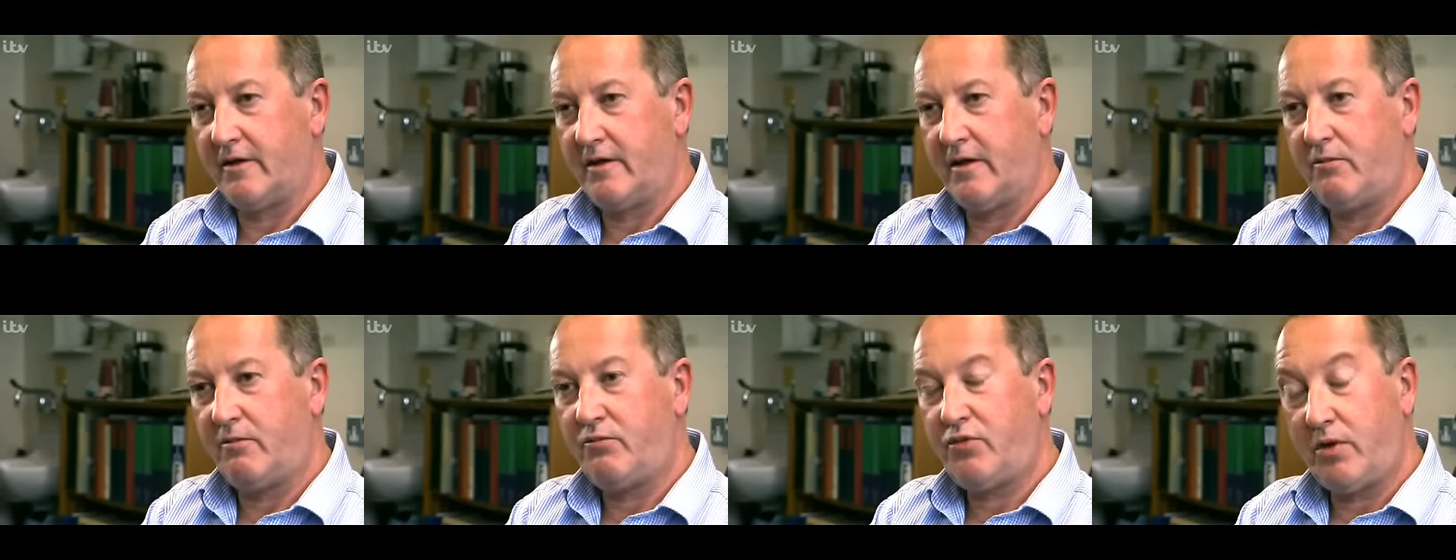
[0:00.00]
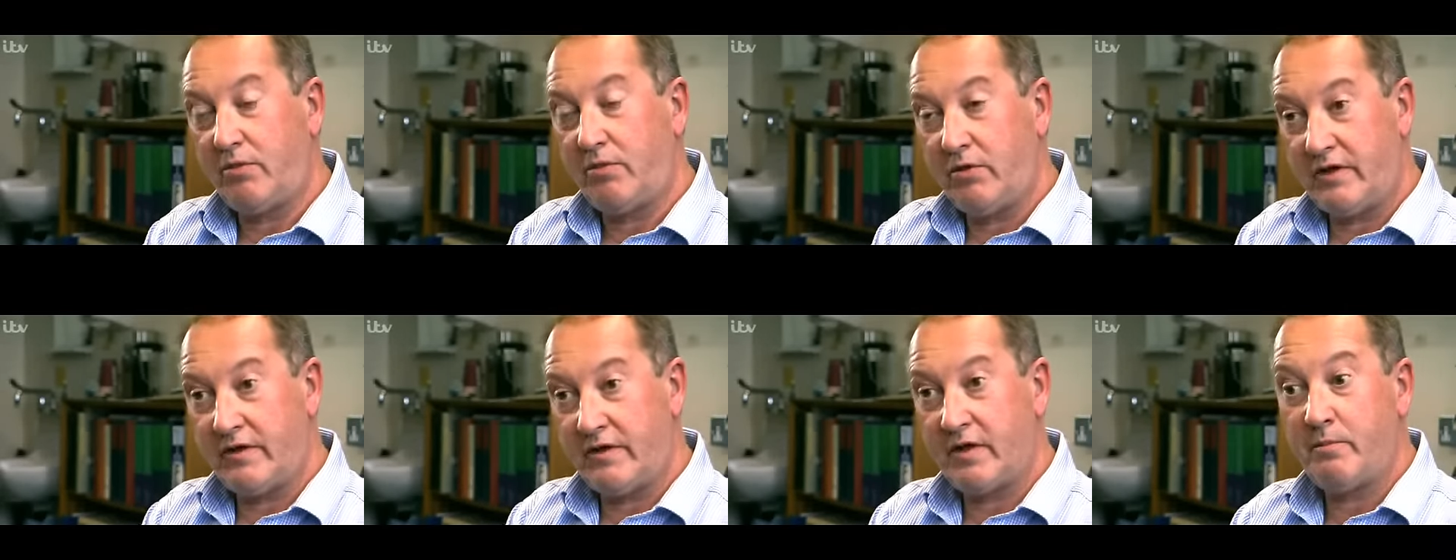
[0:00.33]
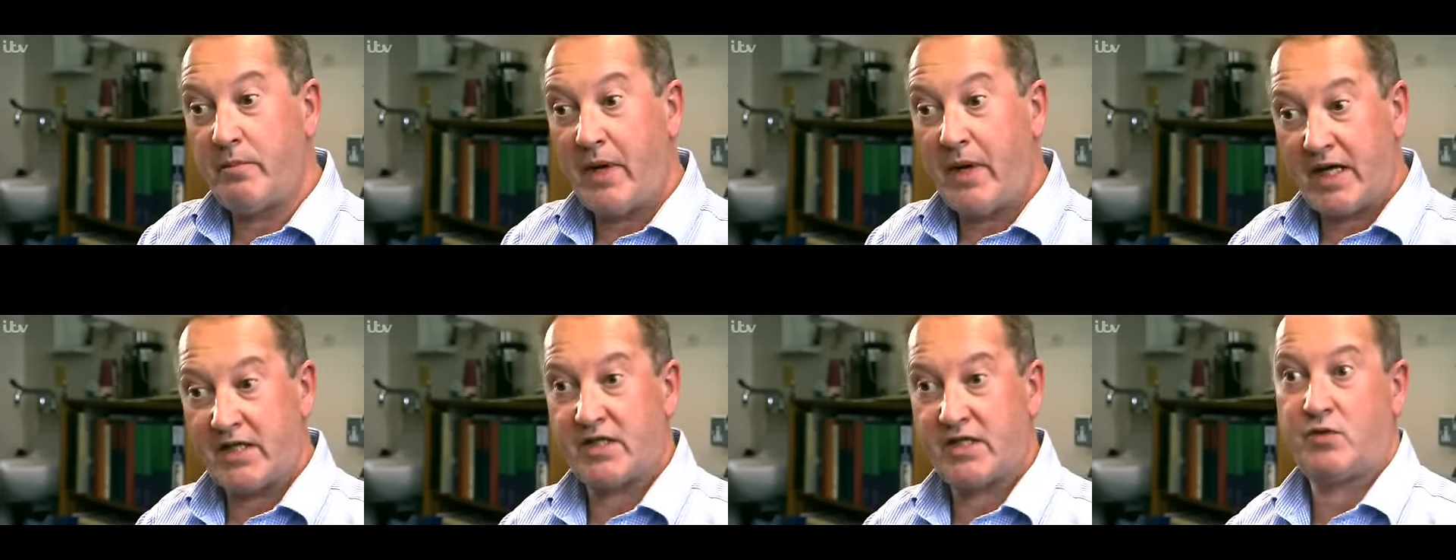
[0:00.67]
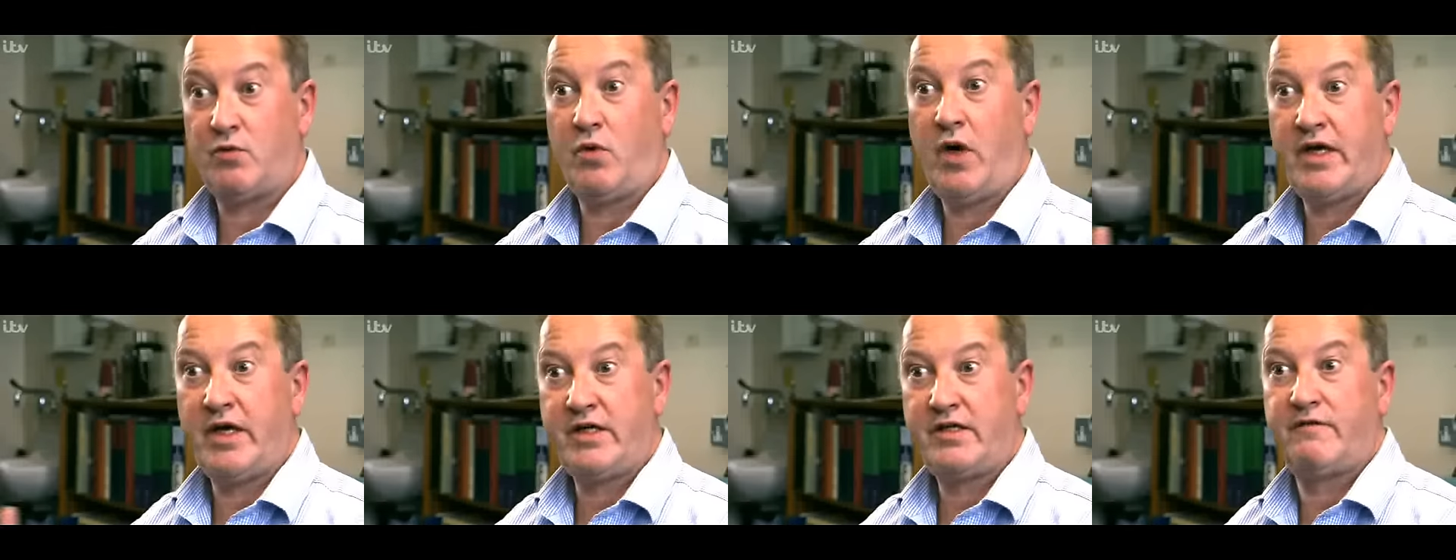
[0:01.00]
And probably the best
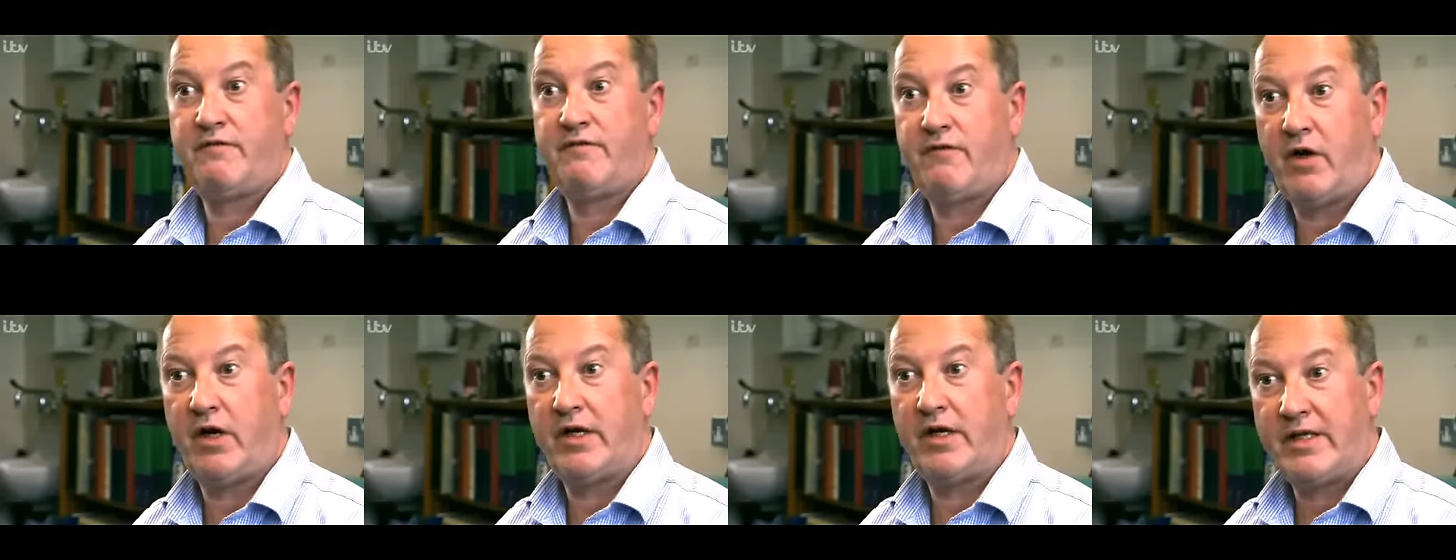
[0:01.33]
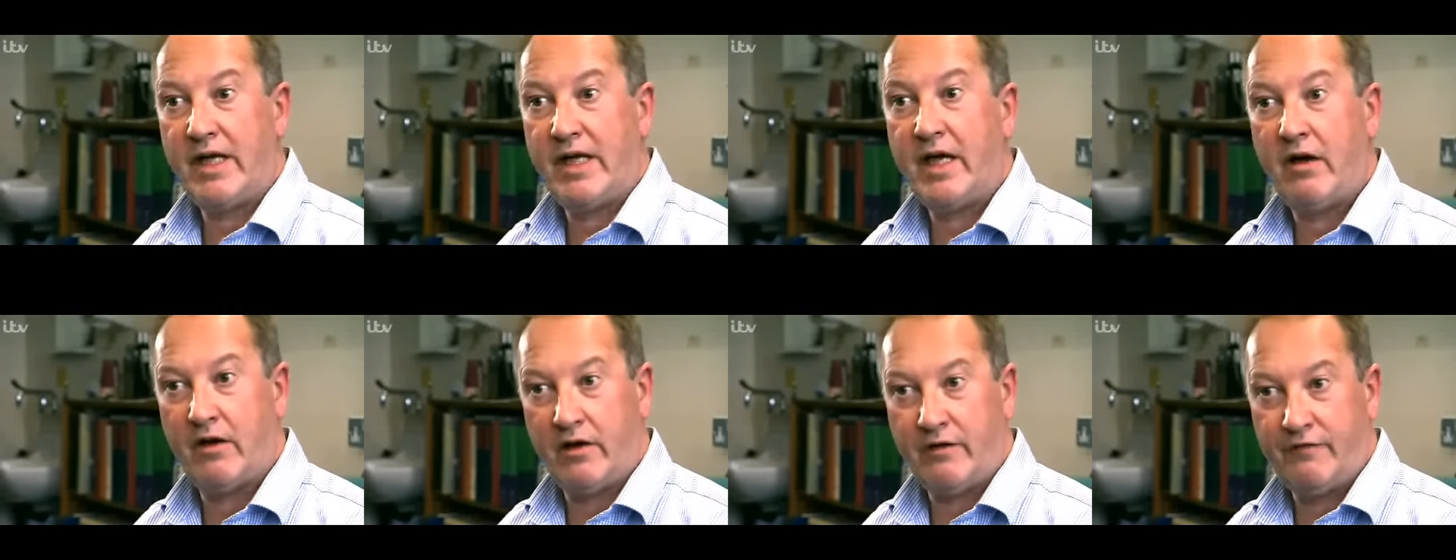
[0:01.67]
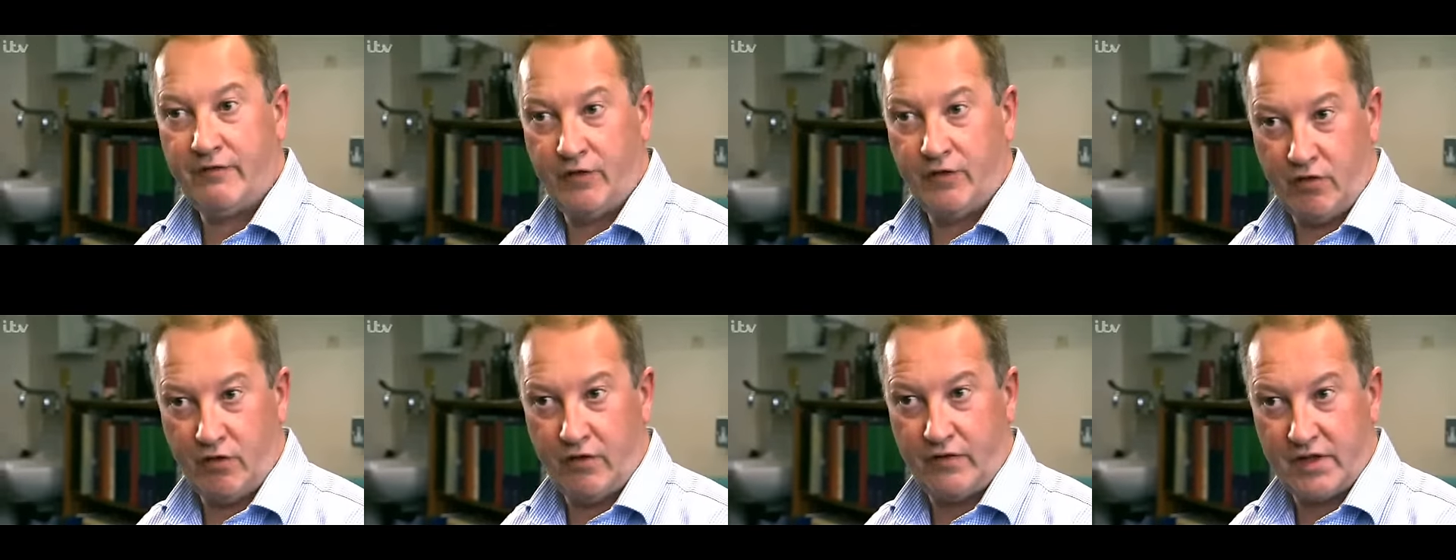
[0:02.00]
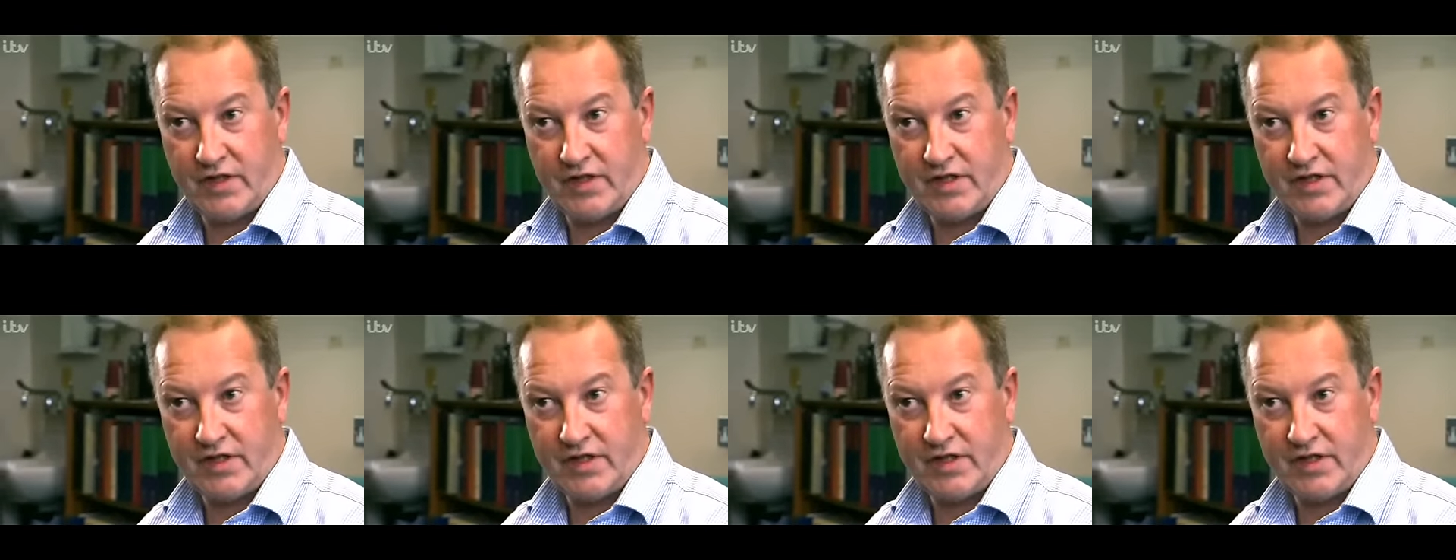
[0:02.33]
way to find out if you're on the